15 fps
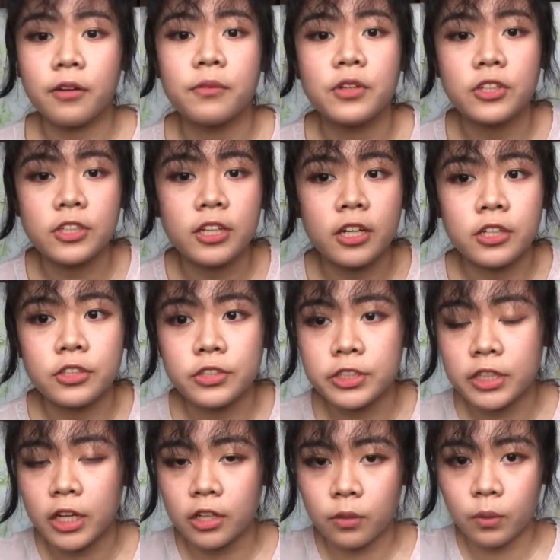then when you're done, you
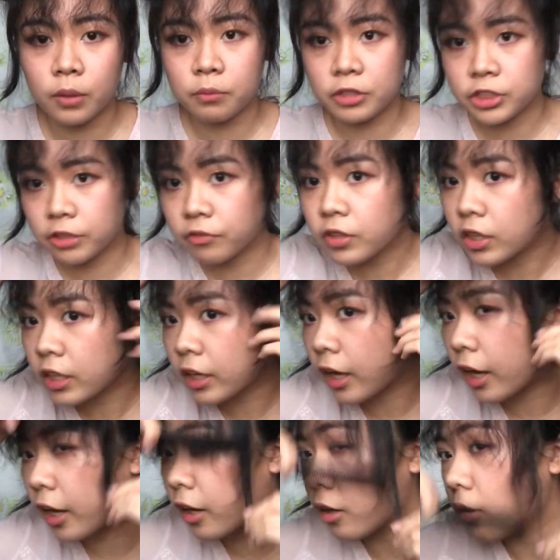just kind of want to brush everything
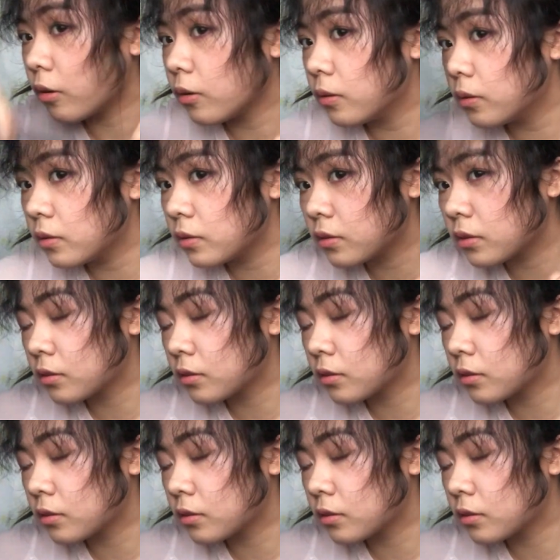out.